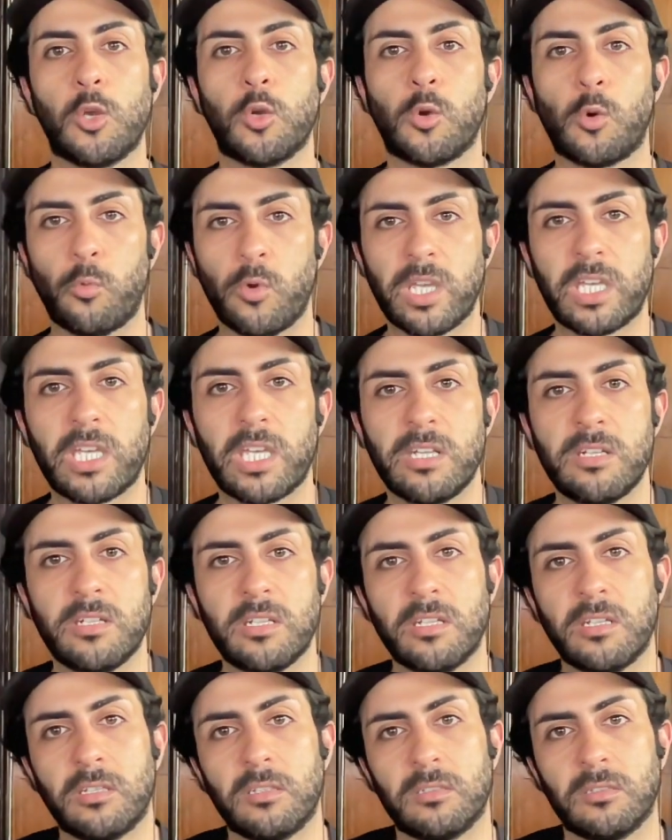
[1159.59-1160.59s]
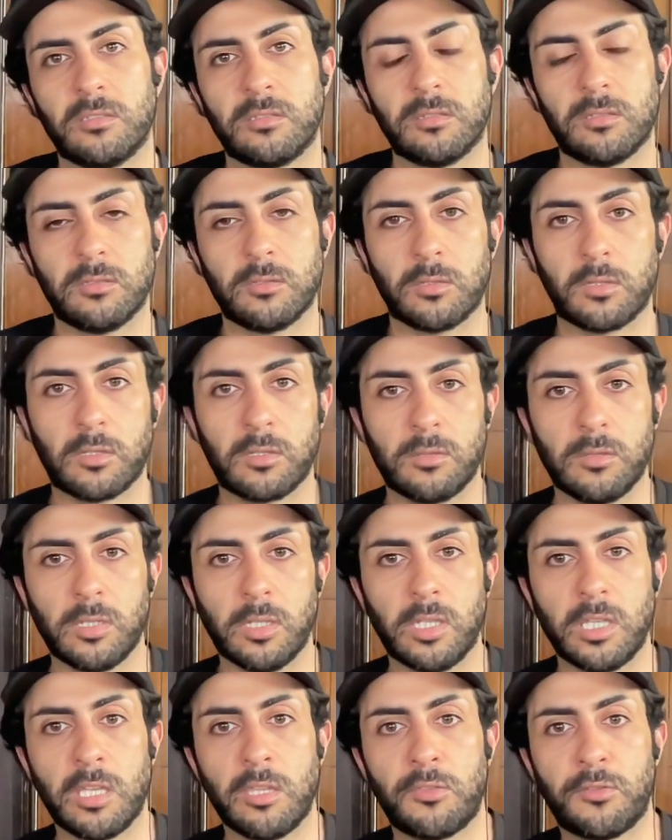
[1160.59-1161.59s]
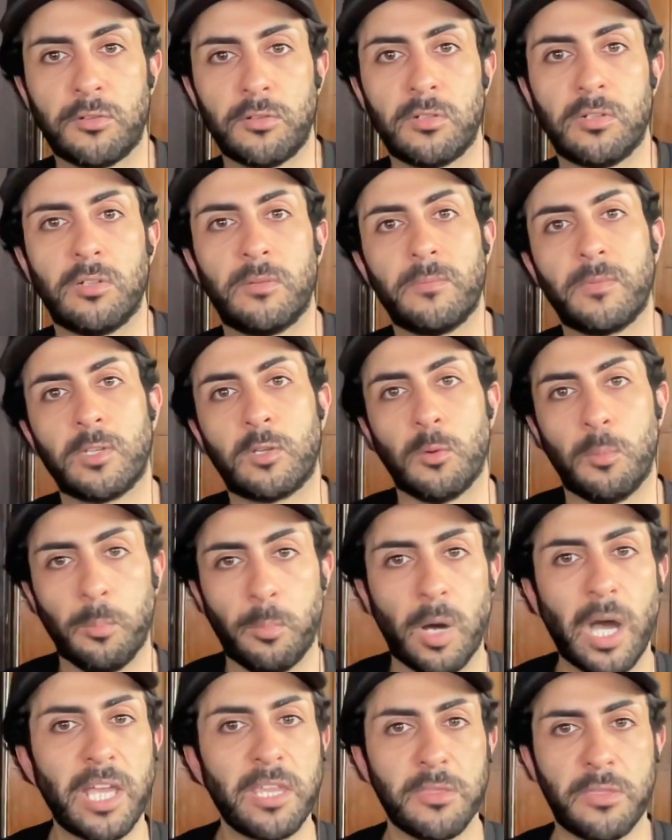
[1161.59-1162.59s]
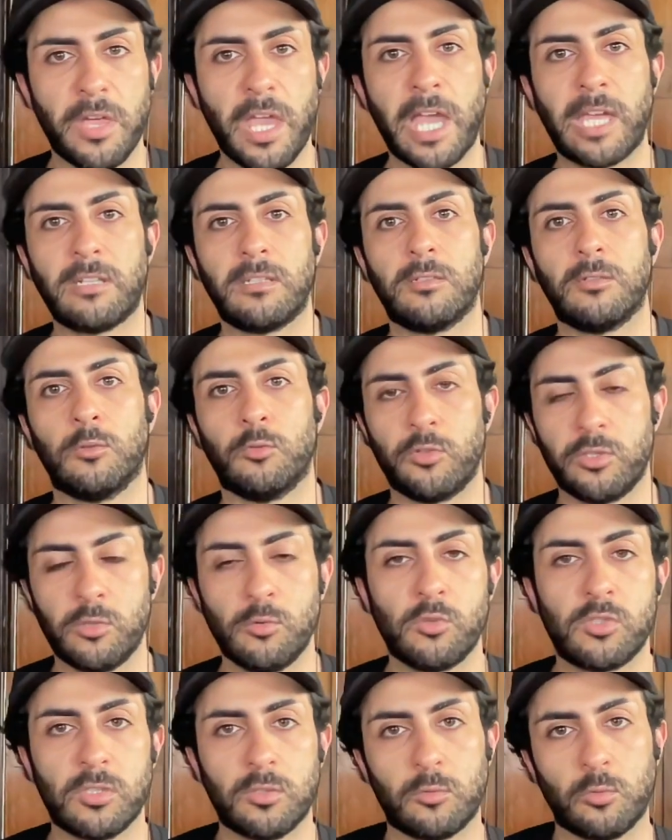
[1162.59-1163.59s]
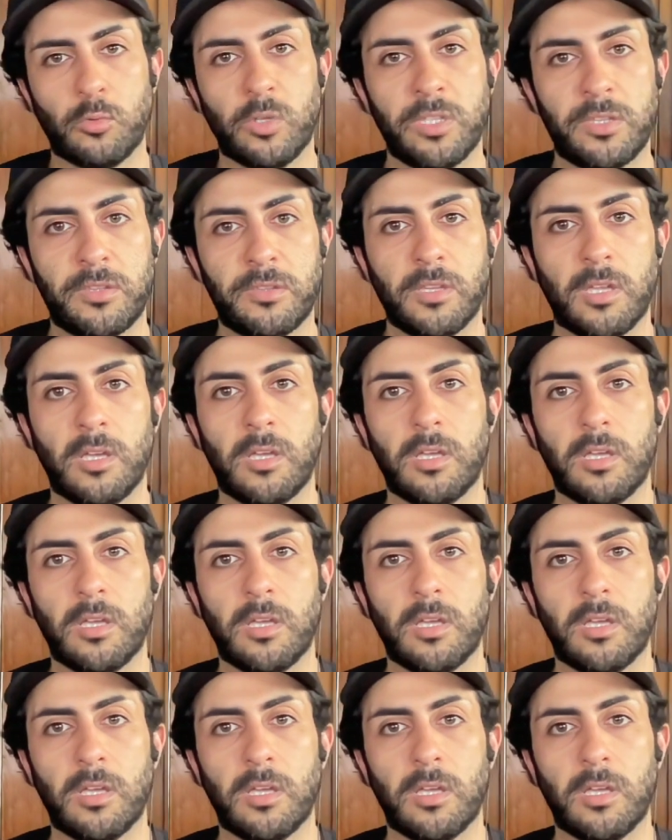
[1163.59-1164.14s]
we can either combine that or use it with